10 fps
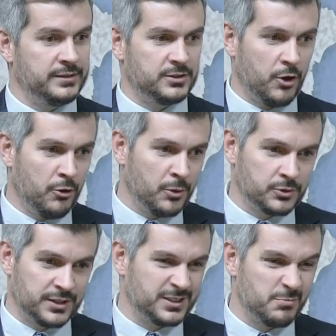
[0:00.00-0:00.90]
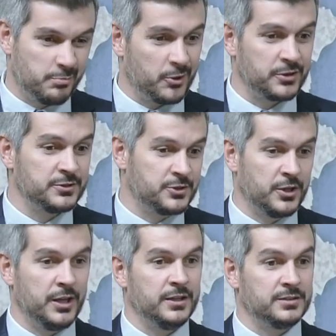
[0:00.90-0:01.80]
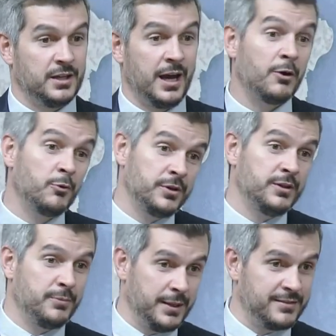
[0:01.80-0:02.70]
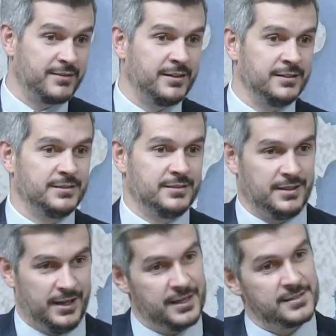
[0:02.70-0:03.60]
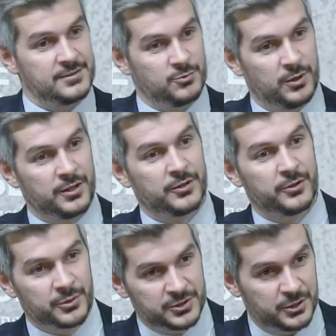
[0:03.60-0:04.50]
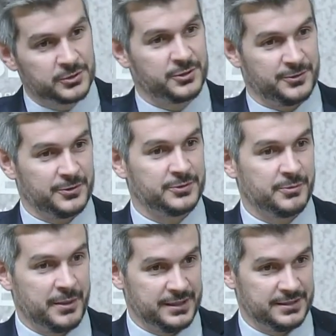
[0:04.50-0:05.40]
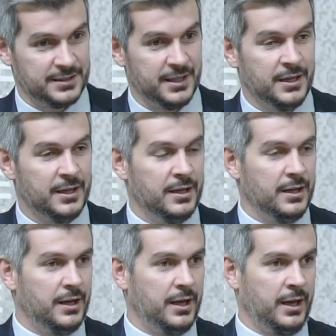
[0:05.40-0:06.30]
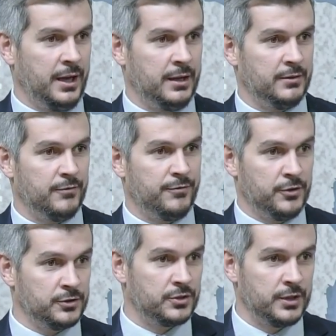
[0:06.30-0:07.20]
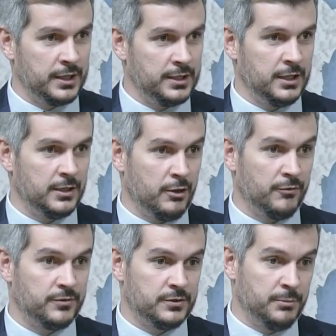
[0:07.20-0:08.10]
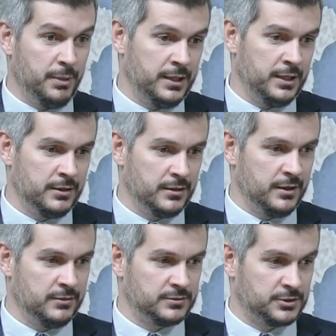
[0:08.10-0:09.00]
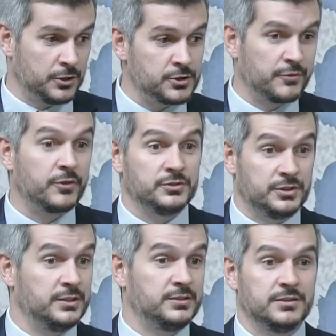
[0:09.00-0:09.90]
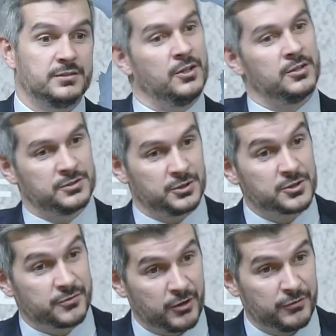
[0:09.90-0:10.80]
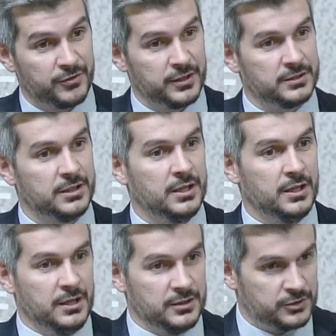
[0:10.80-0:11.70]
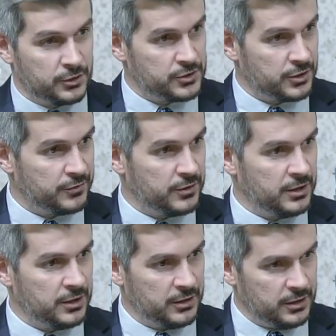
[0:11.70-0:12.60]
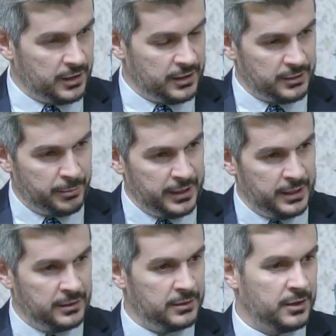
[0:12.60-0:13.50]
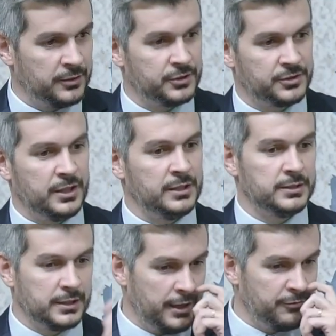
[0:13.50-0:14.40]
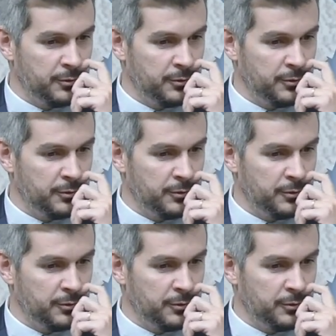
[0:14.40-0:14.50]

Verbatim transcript: it's almost as important today as how we debate things as what are the results of those debates. And first, the idea of debating in search of consensus, not in search of conflict, search of debating, understanding that